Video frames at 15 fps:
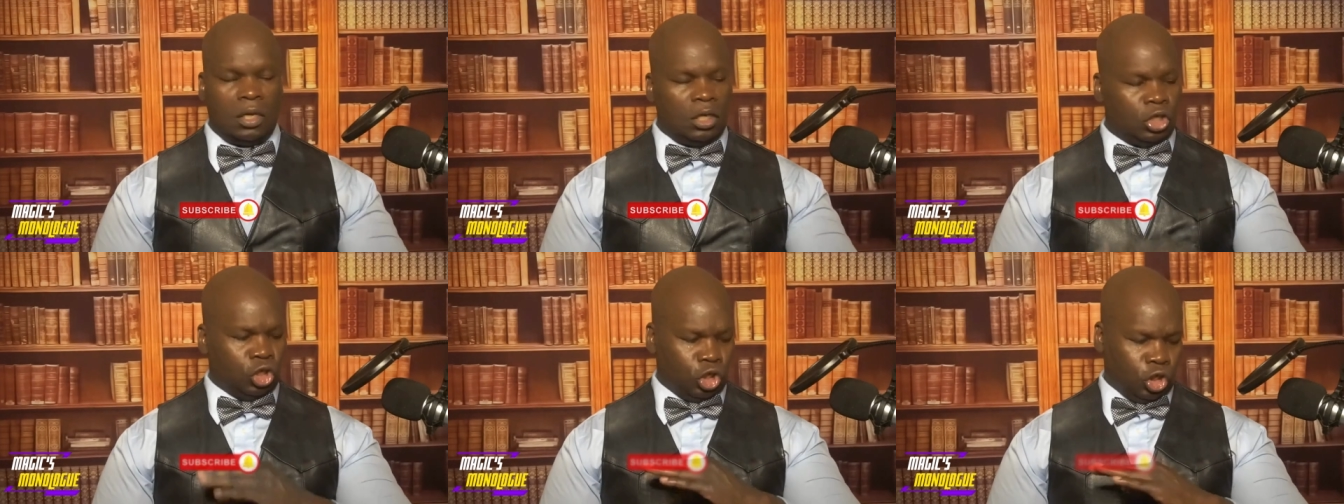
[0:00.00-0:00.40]

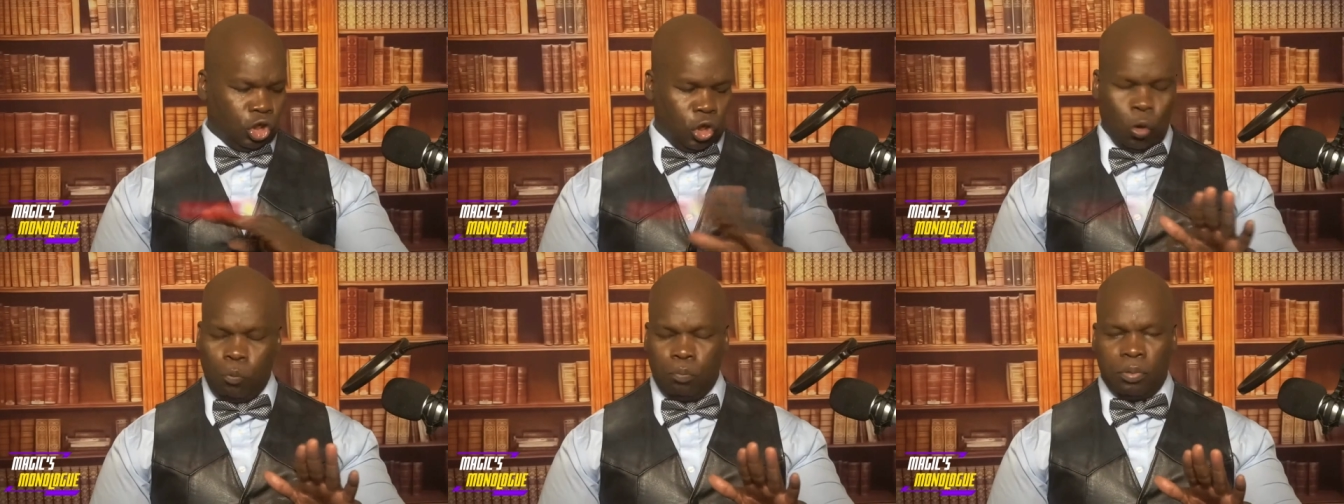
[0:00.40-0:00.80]

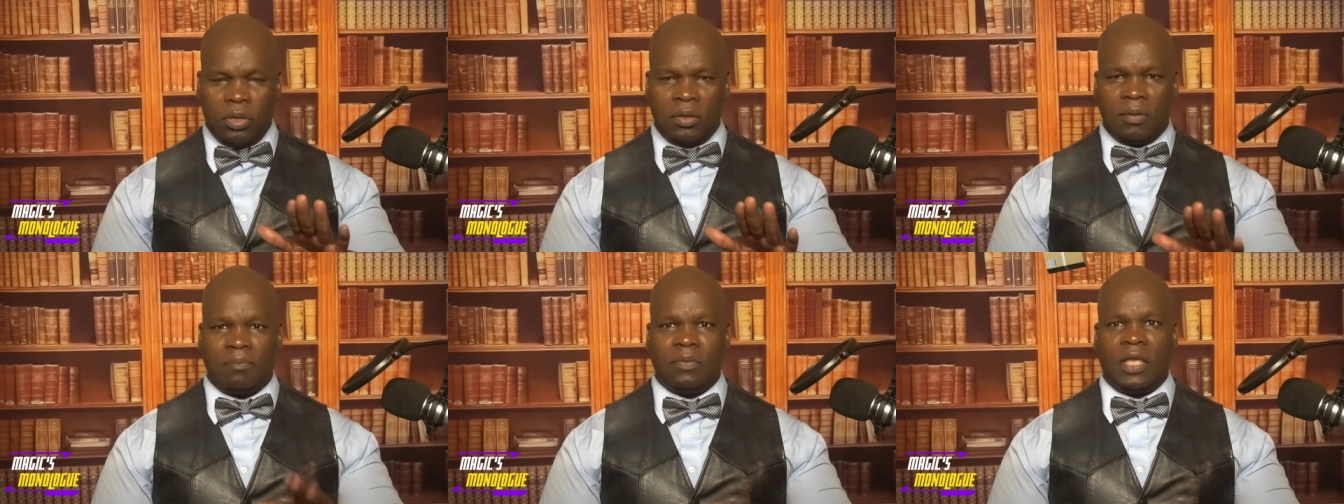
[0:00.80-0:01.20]
Nope.
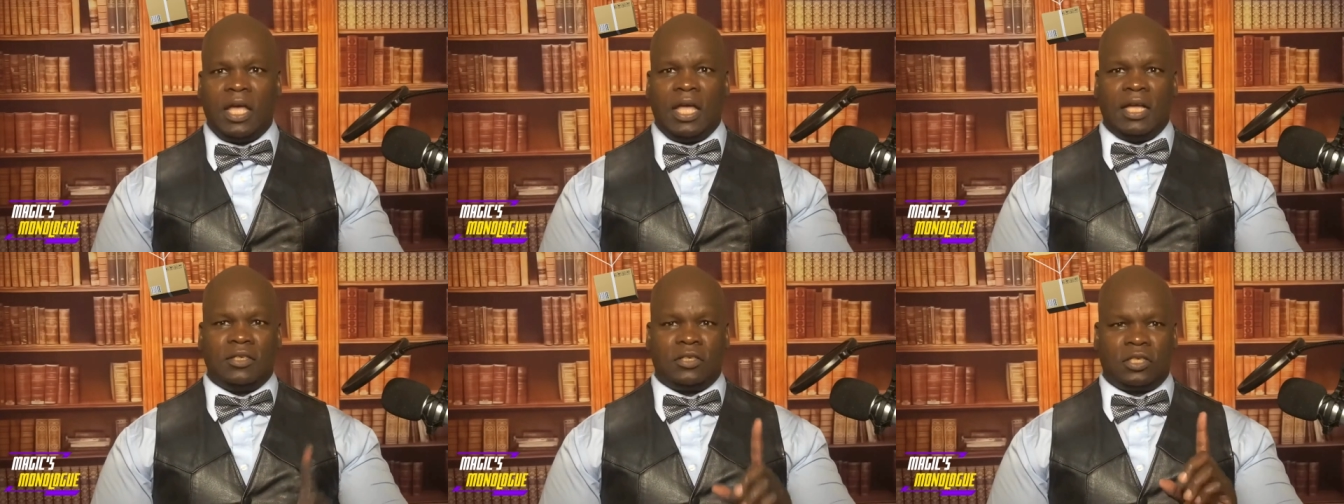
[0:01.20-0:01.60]

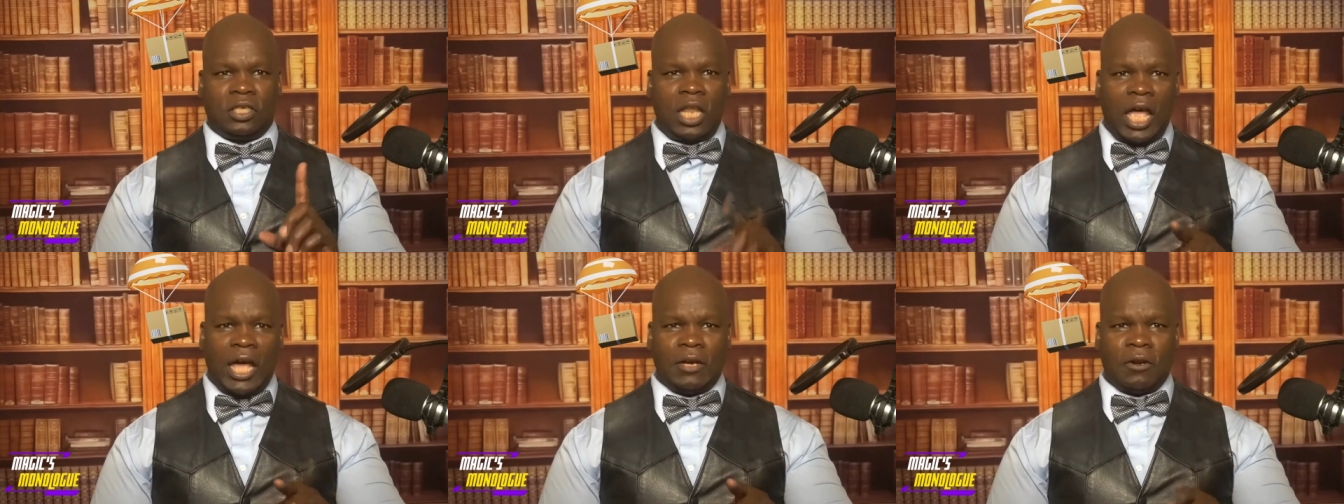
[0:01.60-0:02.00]

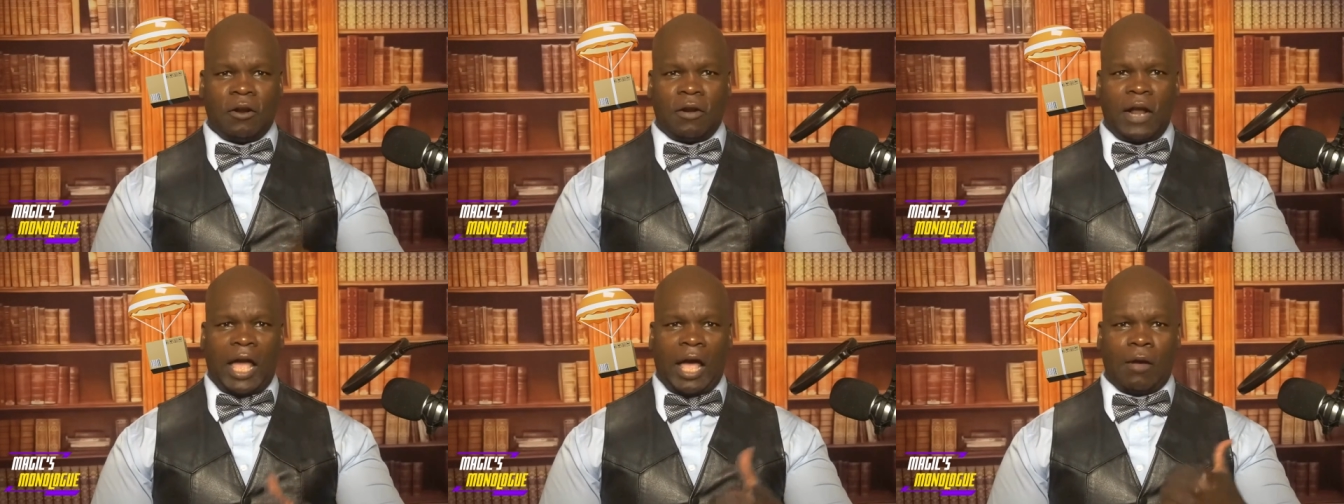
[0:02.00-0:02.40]
Slide
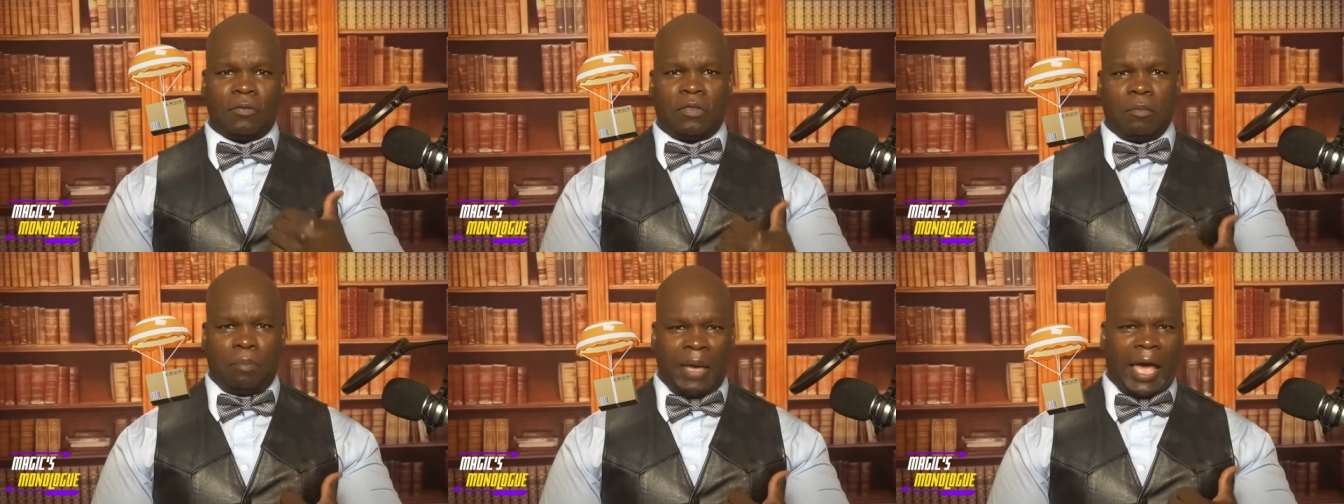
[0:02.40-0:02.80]
her out
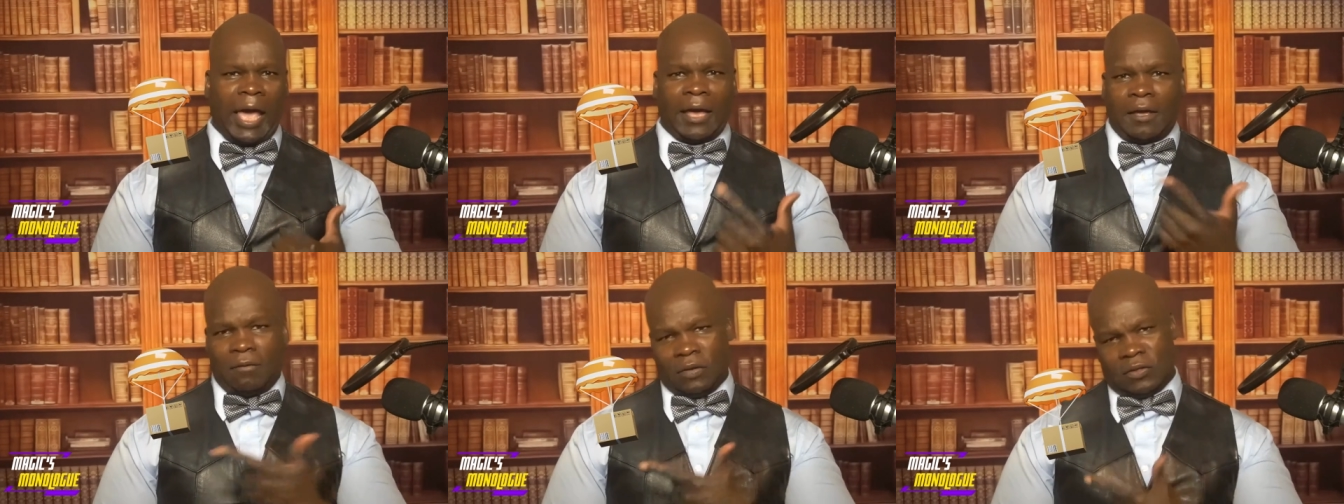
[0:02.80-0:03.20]
the
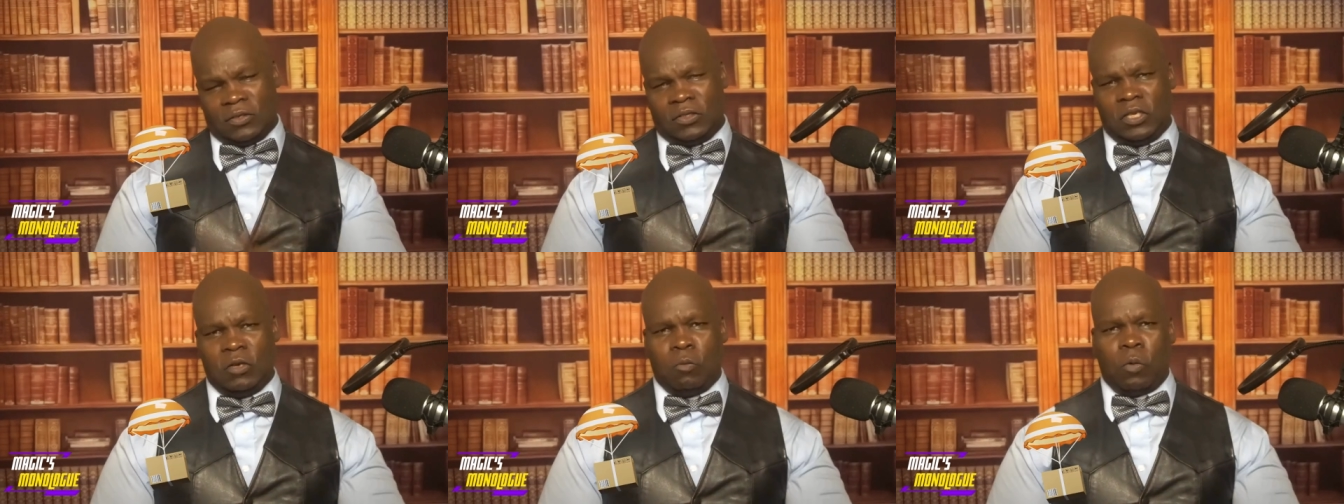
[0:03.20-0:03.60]
back of a
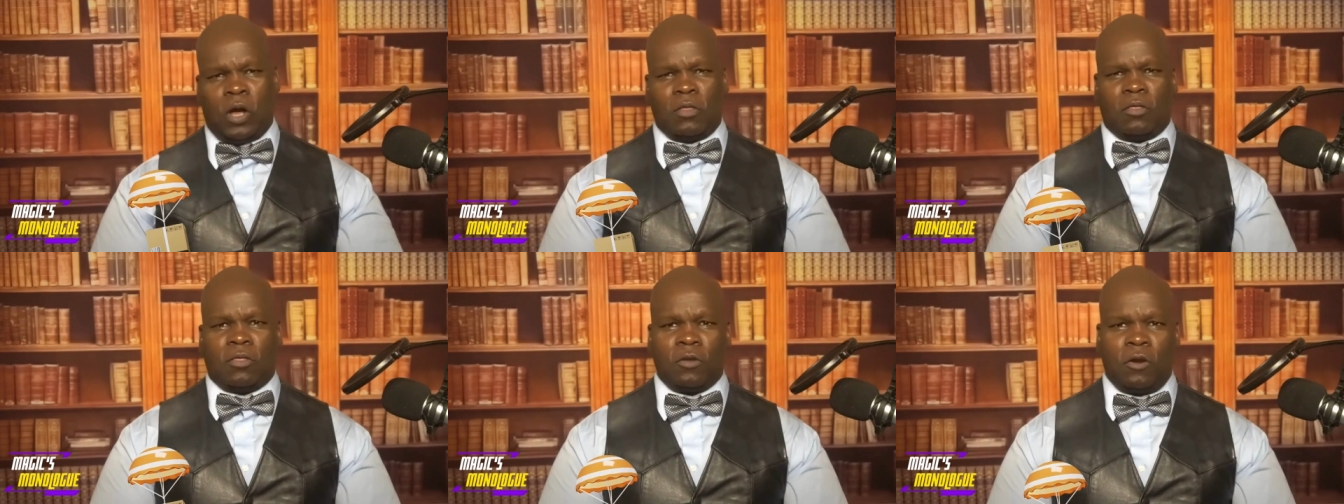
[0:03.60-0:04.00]

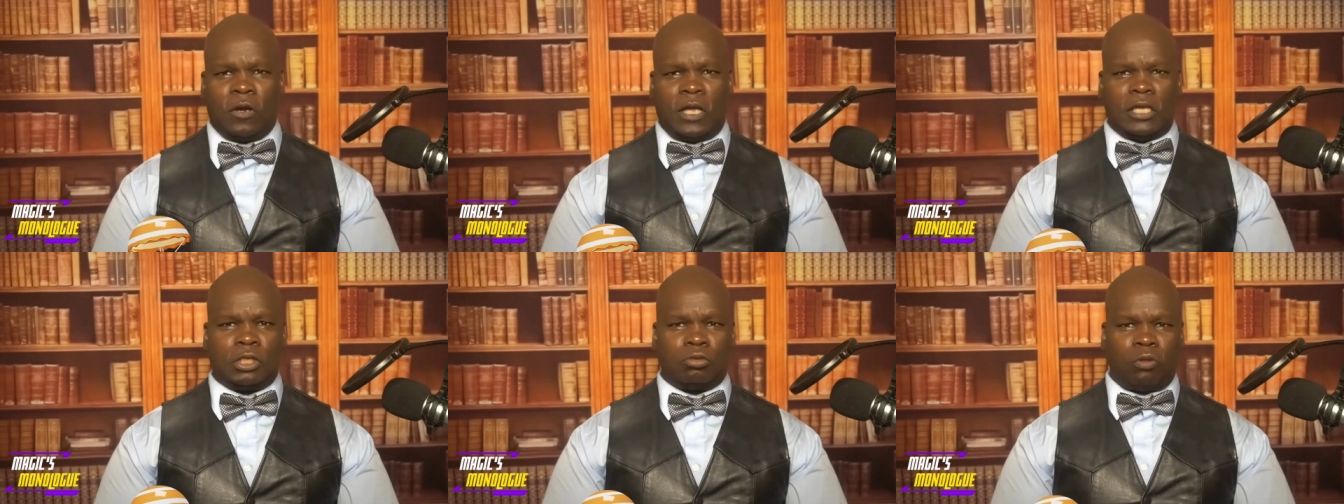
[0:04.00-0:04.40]

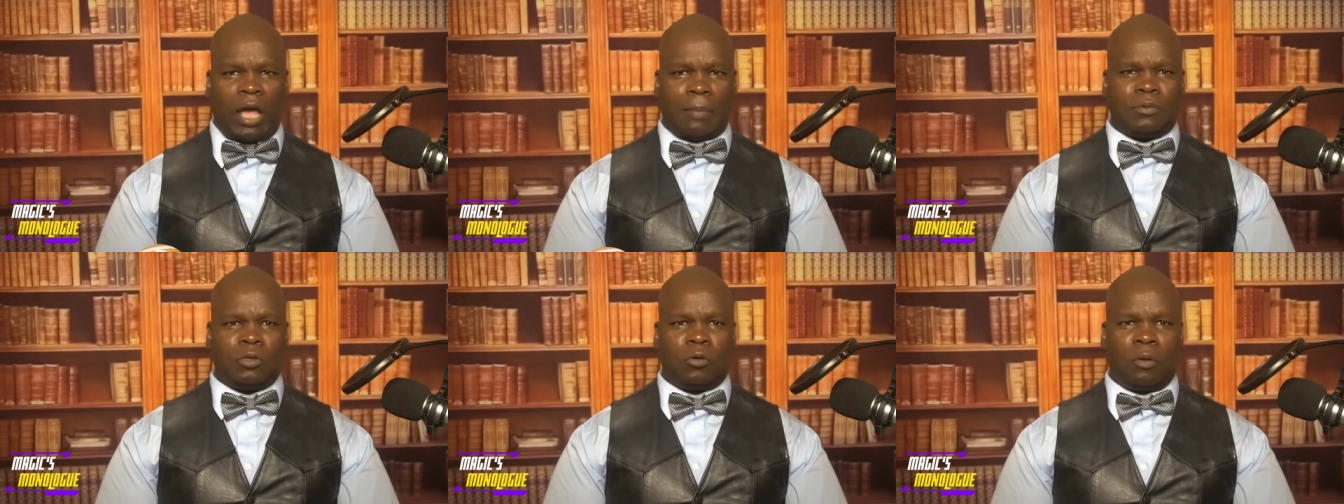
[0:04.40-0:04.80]
C-130
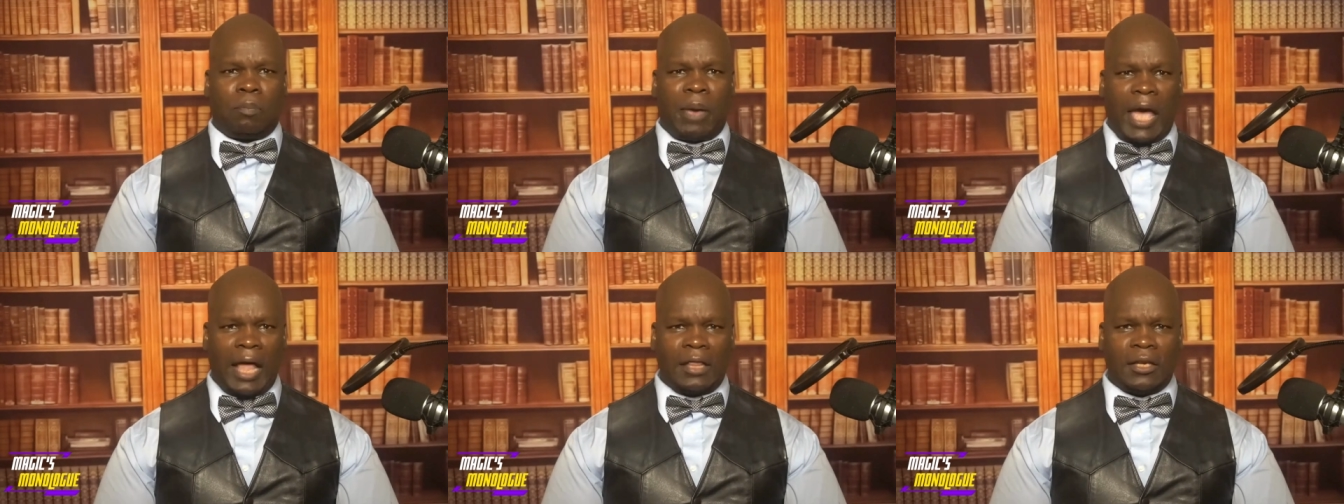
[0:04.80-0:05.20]
strapped to a
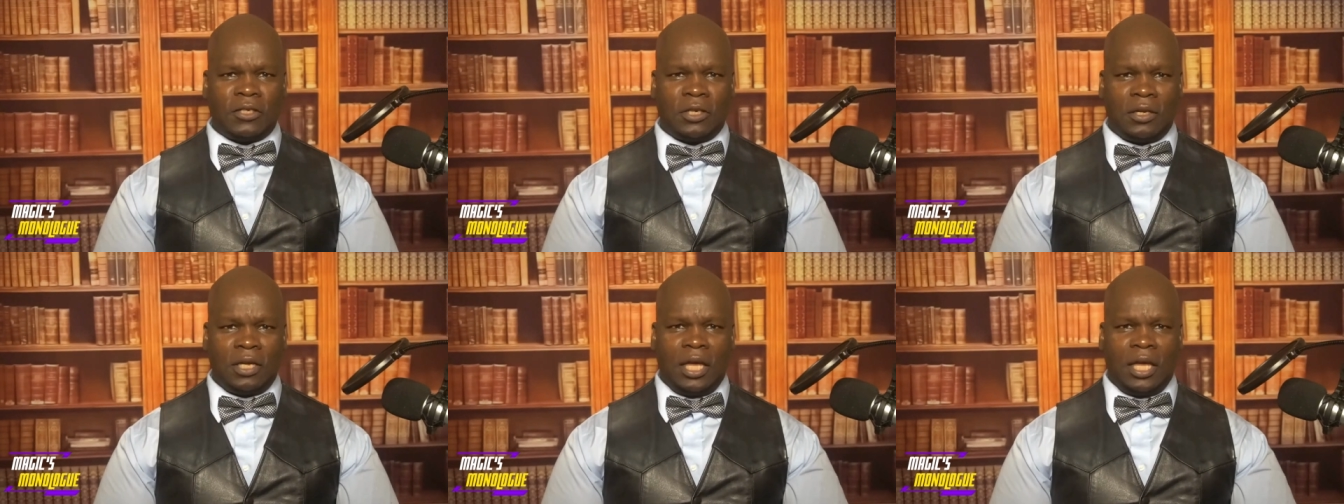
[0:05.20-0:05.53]
pallet